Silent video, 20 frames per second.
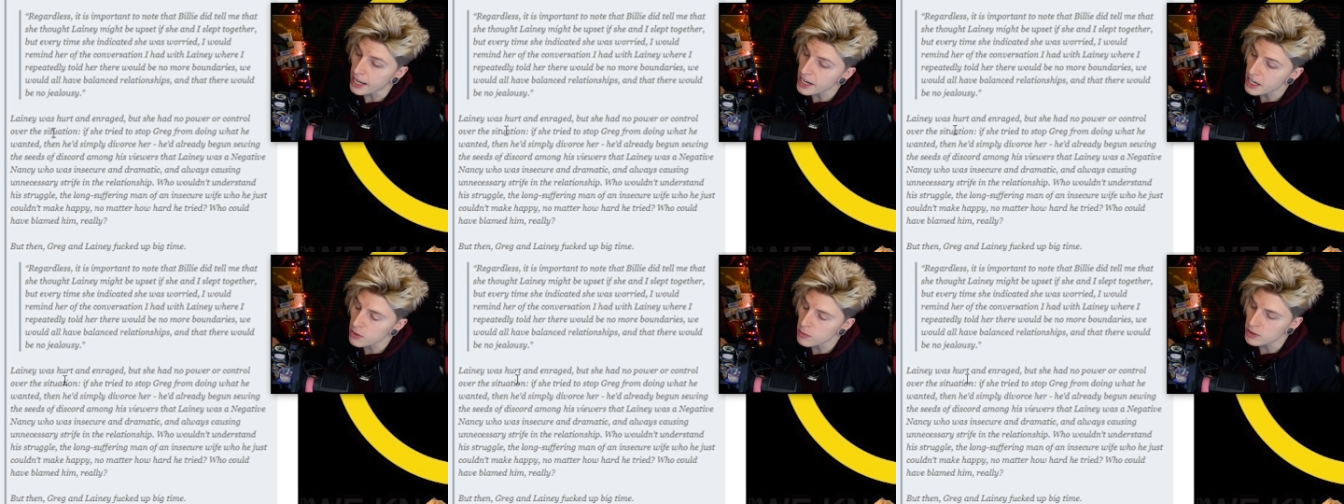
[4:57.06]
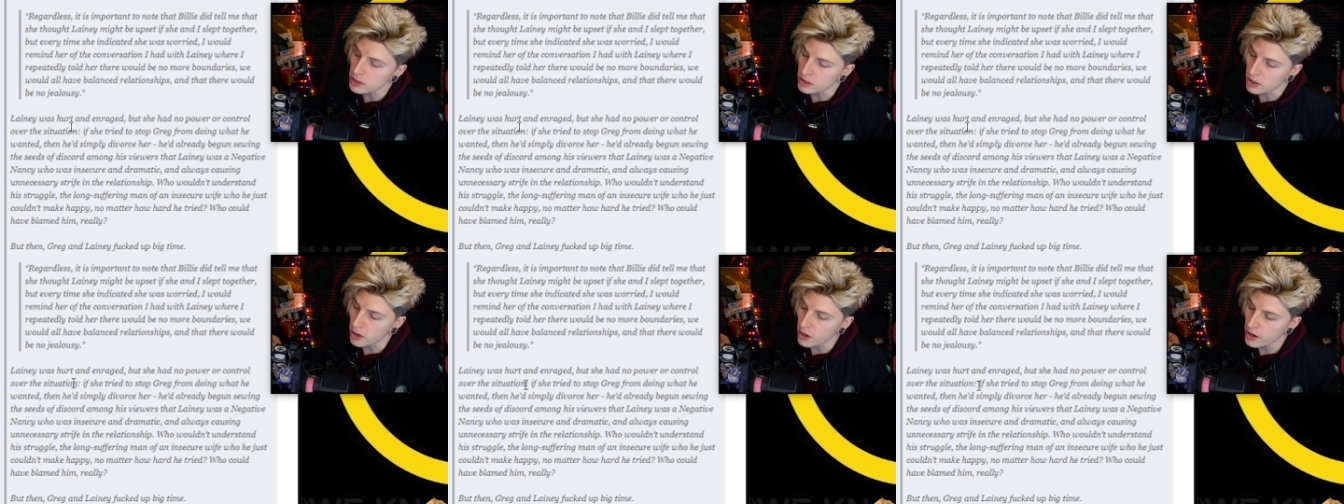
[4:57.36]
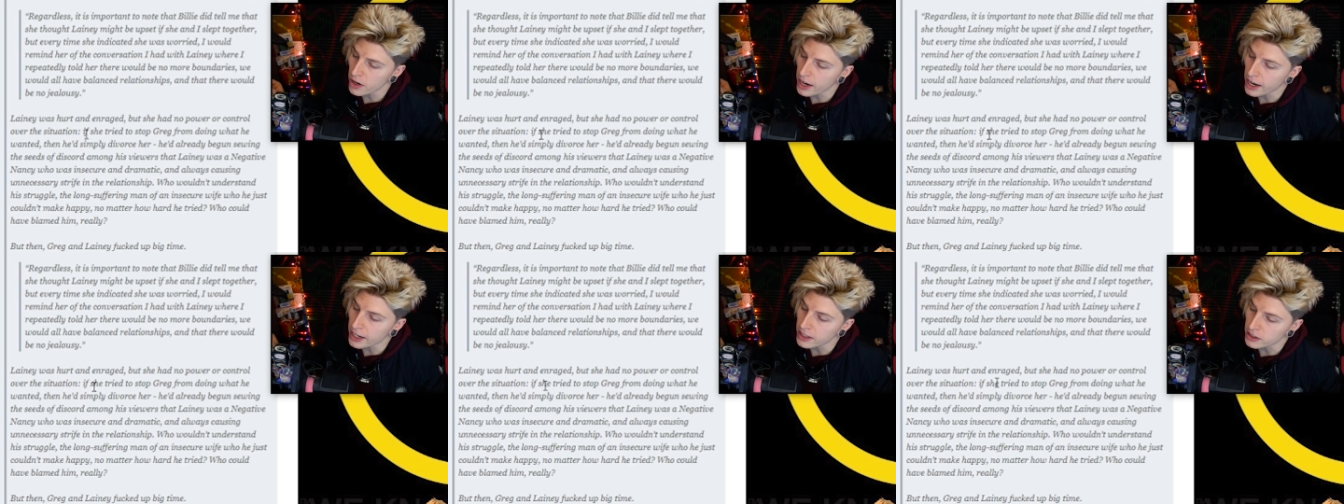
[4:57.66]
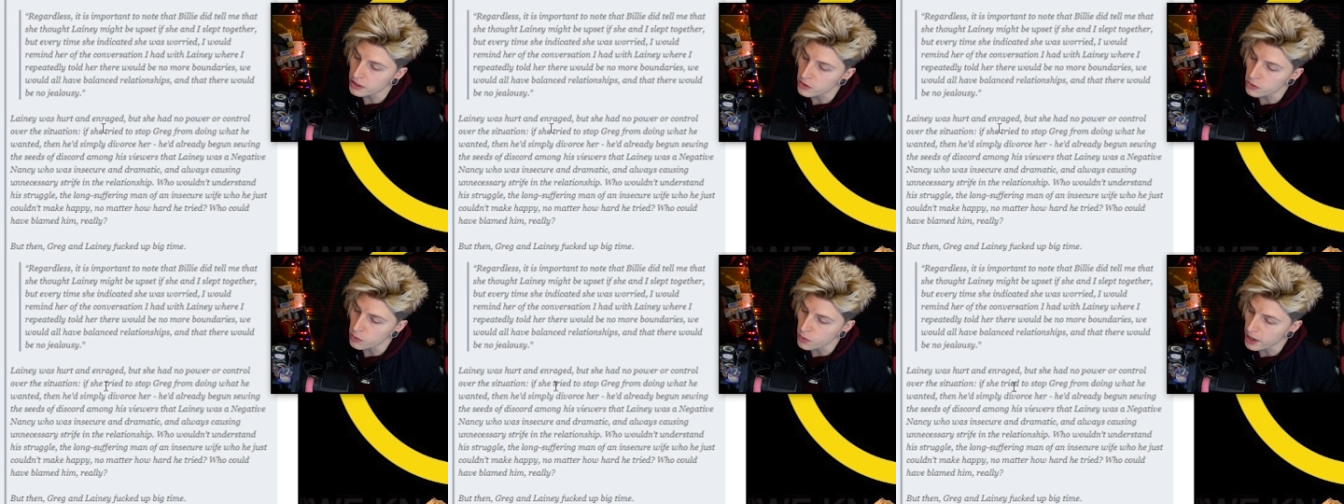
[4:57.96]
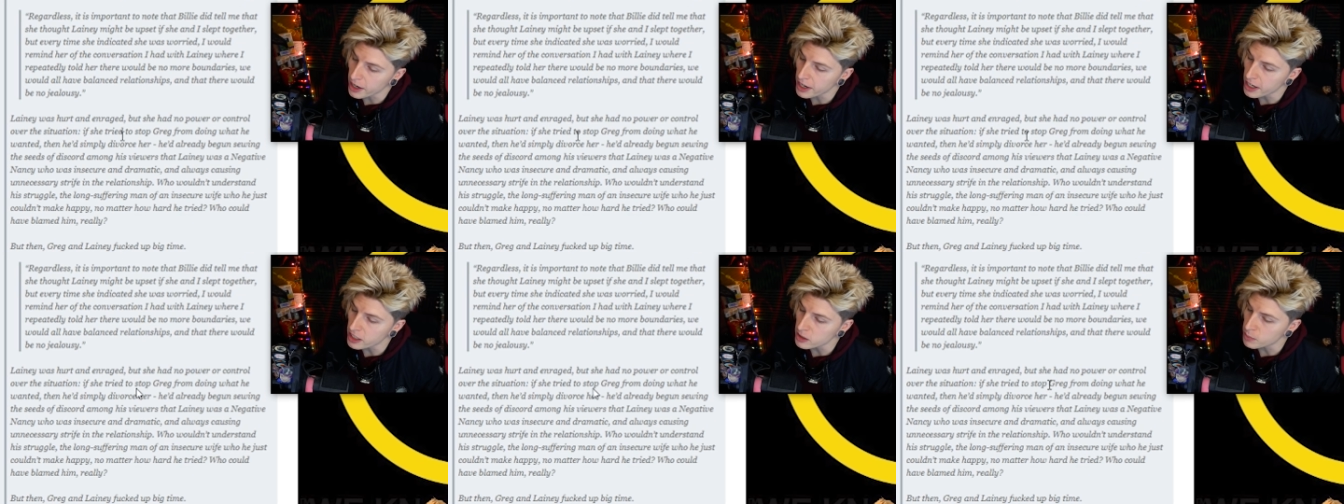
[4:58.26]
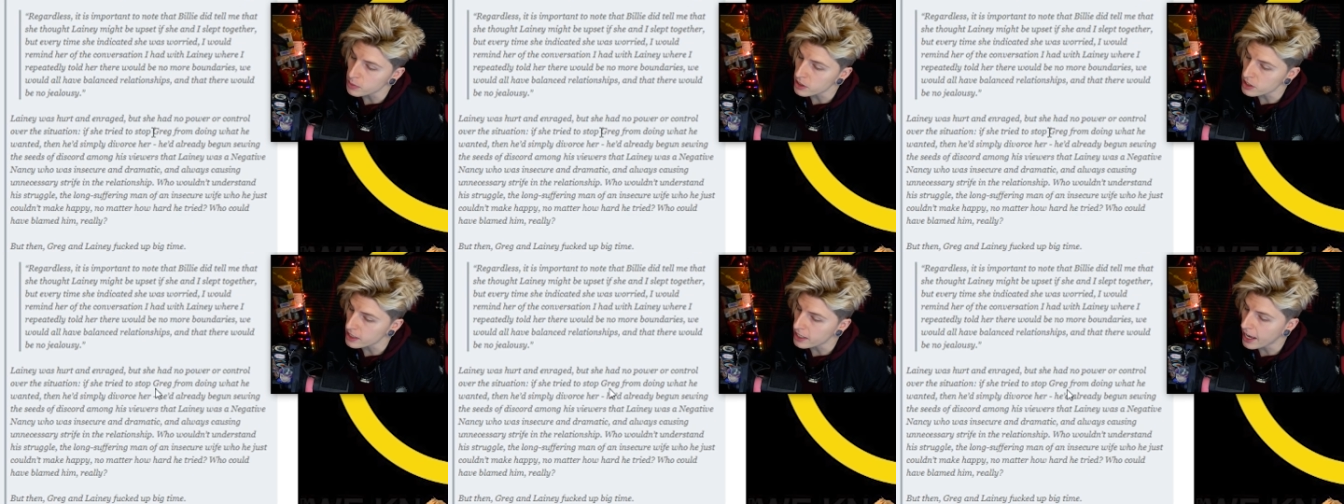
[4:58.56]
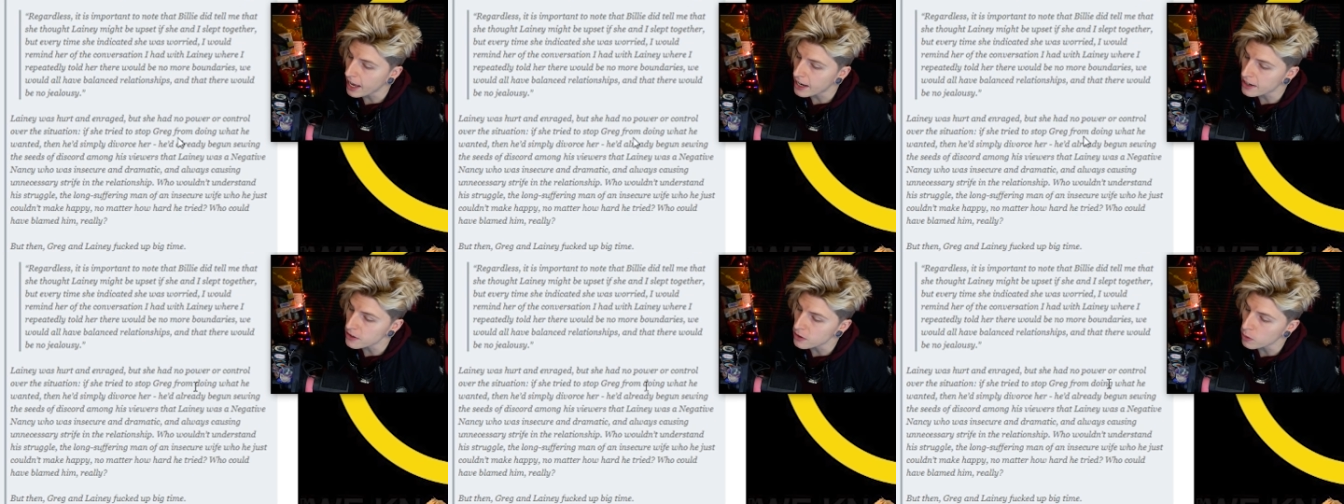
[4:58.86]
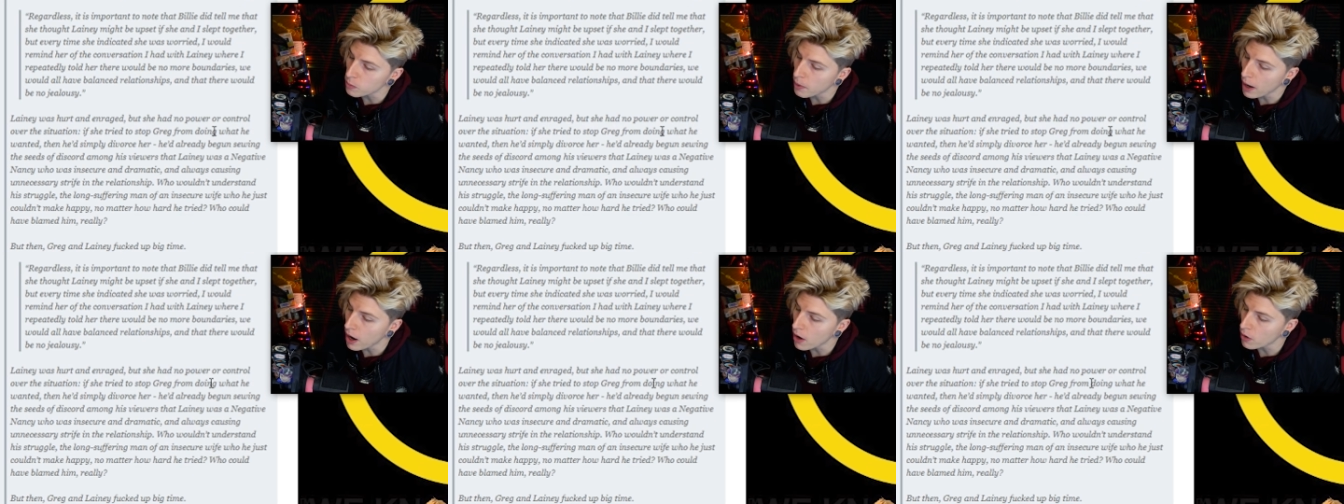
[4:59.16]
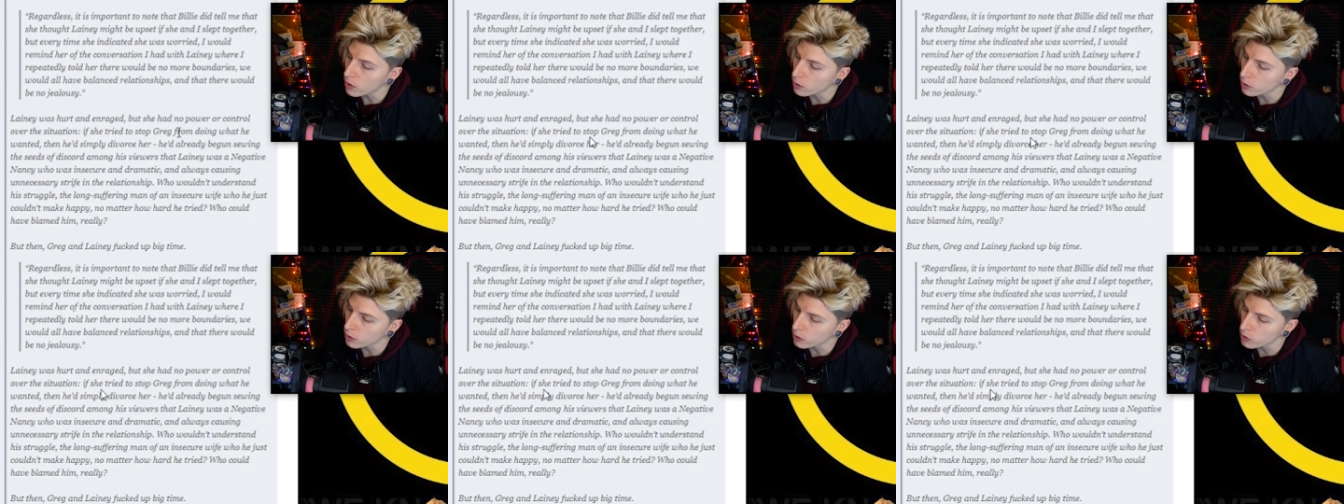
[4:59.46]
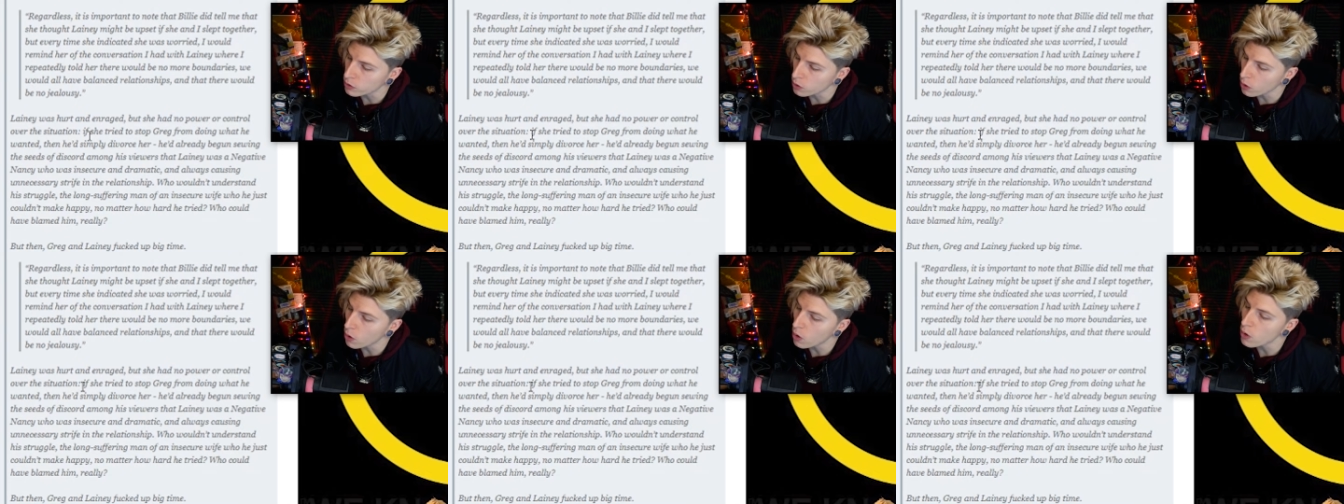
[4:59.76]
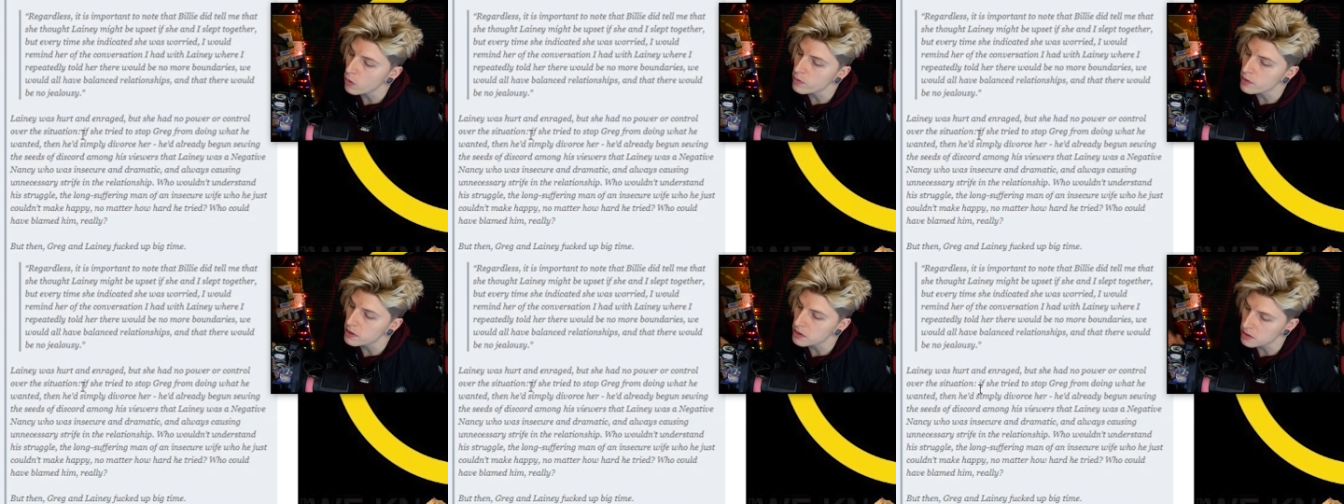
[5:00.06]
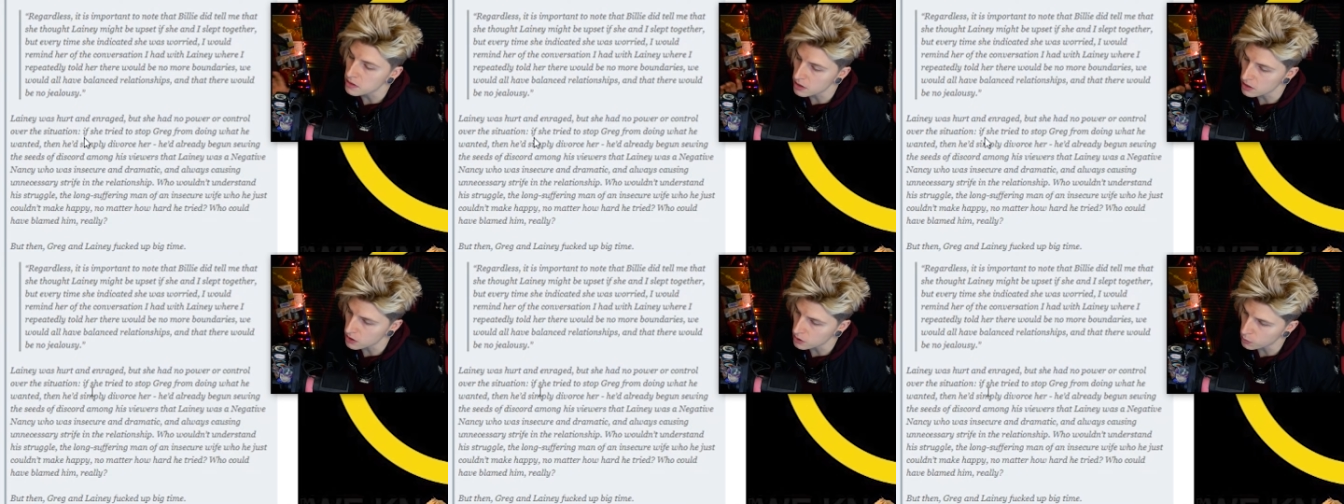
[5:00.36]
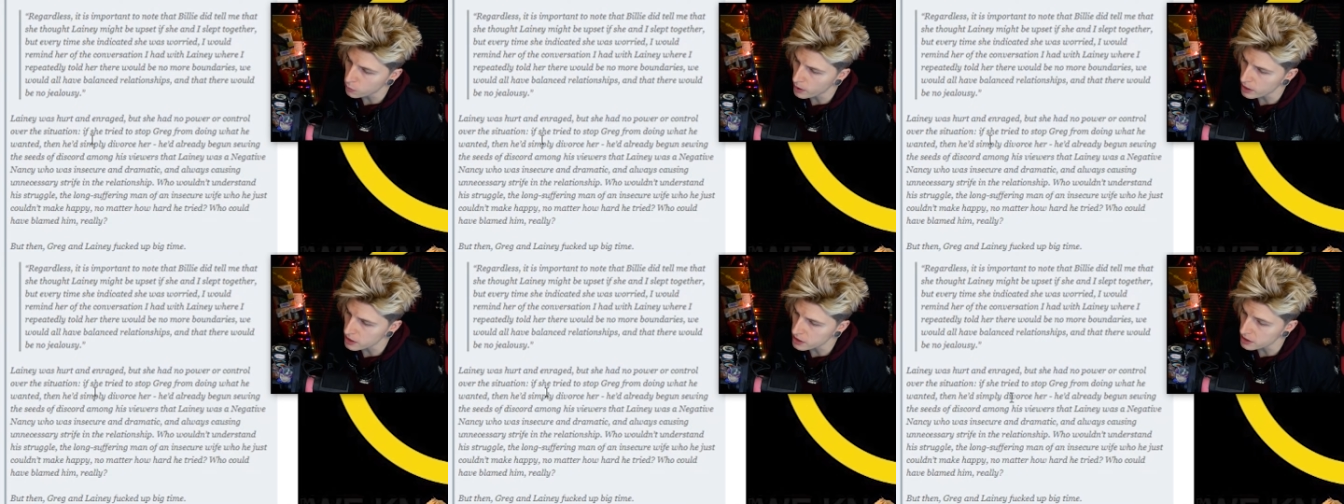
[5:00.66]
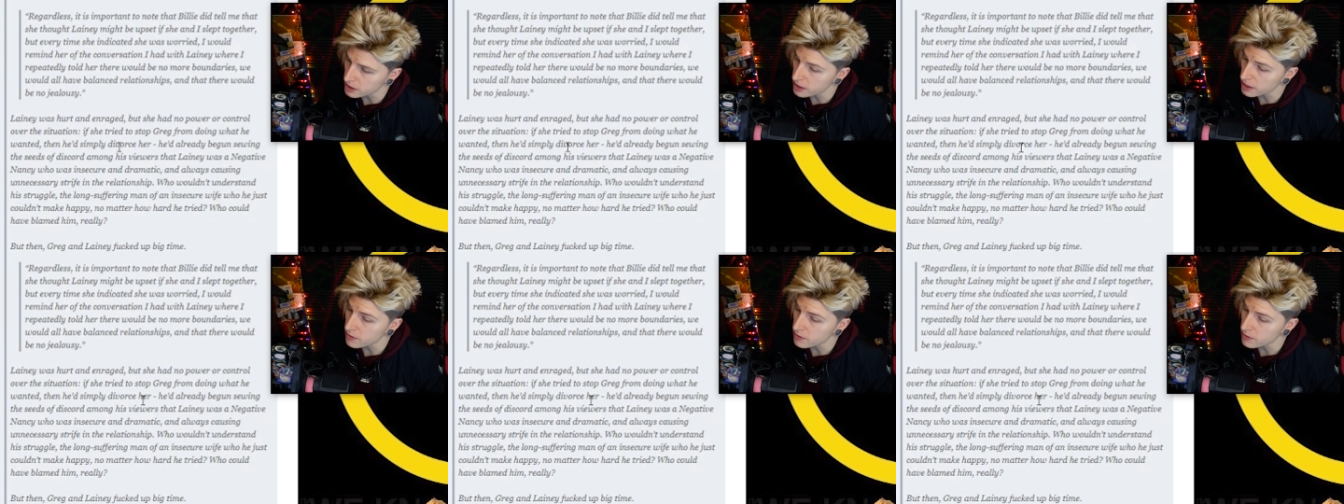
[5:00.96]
Lainey was hurt and enraged, but she had no power or control over the situation.